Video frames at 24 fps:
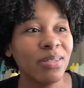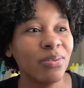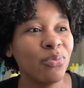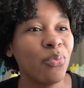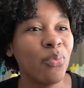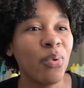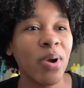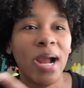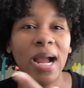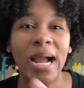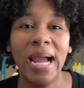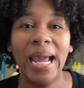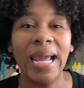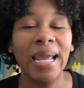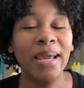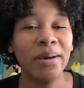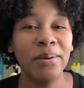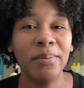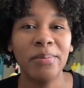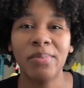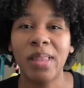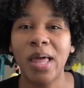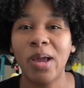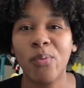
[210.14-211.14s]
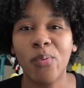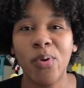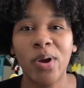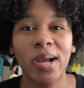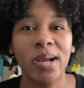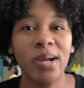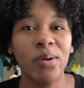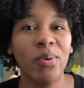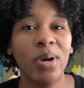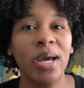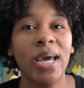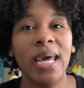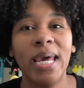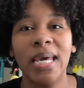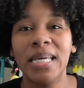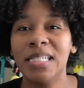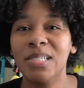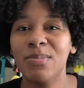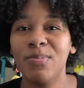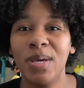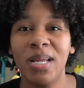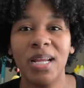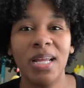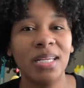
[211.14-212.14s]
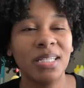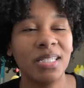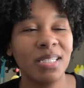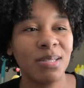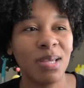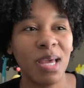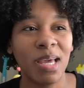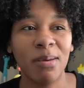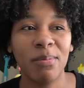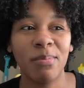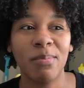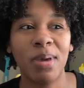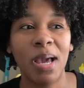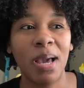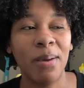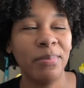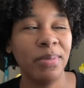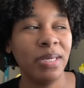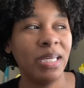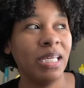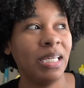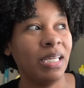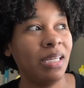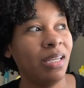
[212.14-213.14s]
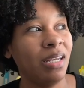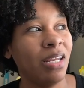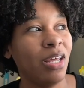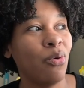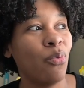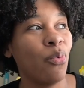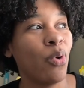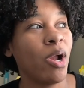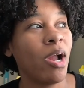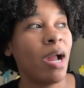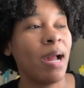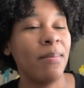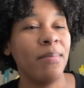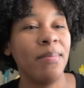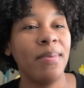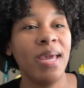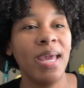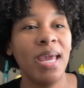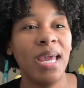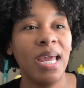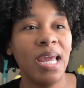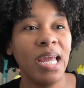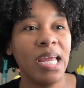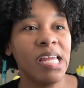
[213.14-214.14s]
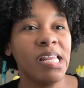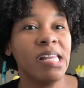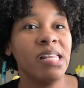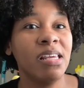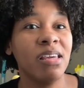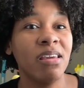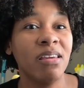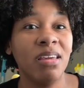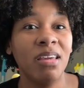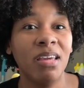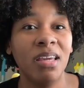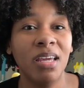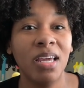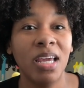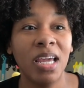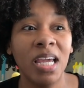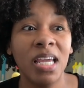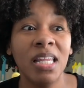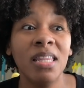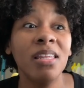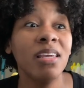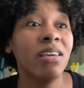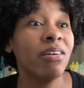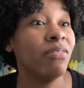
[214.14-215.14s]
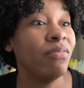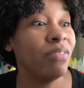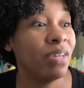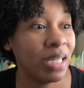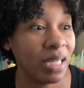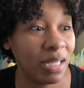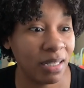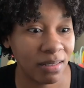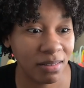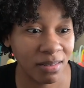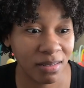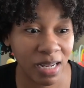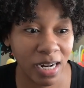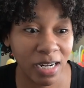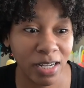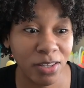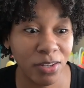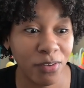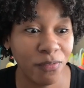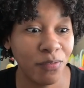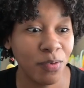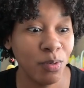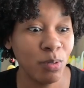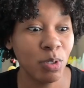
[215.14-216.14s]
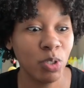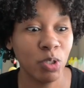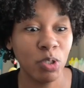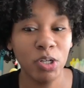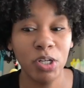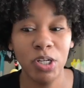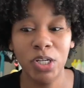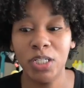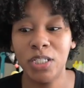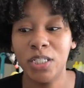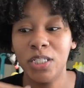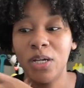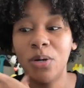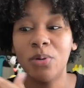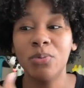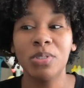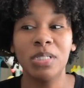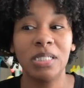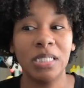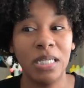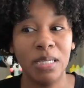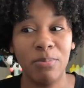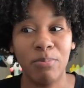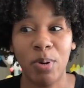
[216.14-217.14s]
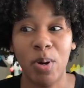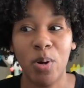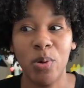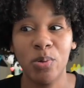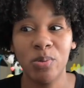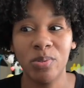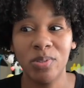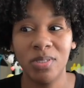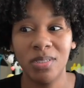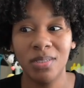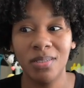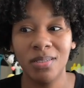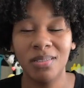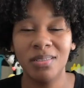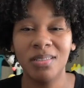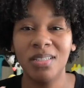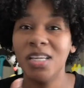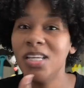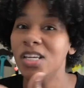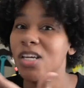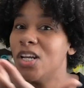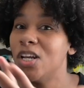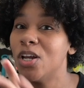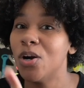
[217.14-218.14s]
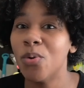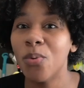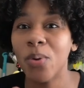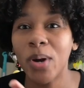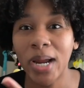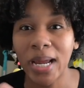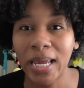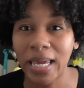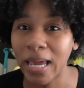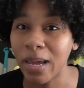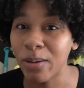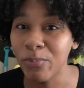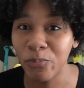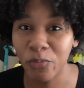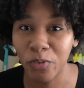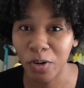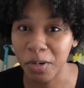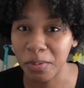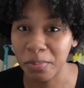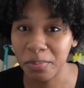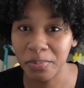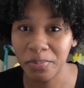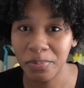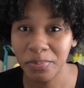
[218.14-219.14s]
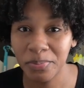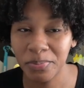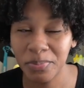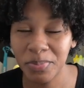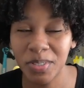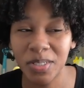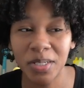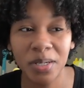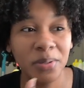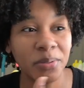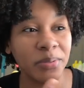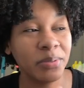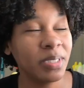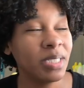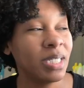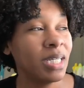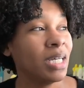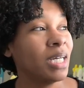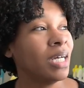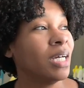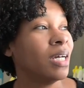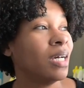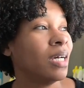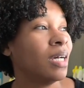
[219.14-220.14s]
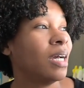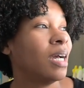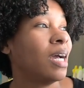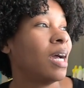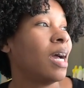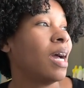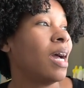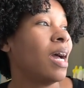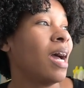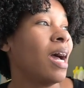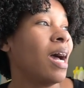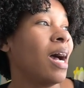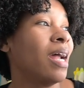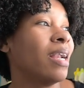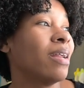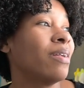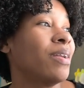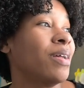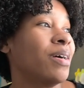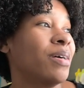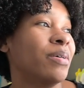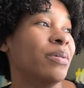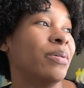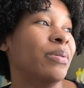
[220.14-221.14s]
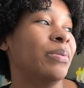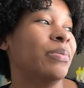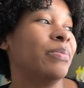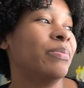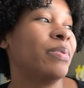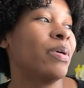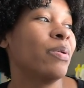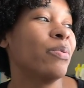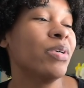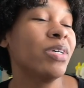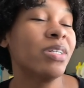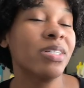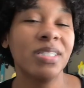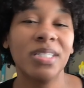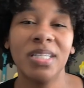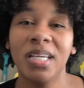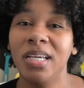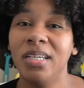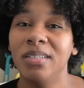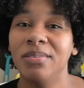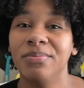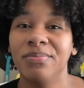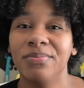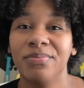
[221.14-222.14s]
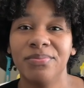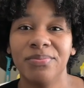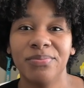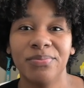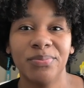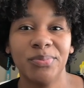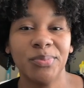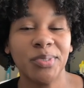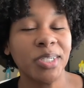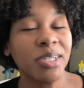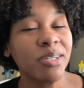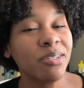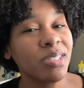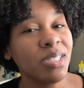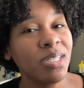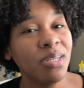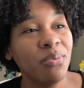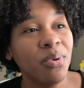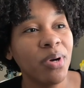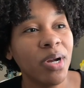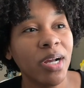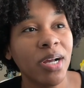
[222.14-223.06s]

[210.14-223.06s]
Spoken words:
where I am, like where, what headspace that I'm in and where I'm at in the event that in the future you don't see posts, then you know where it came from. So I don't know, but we'll see. We're gonna see where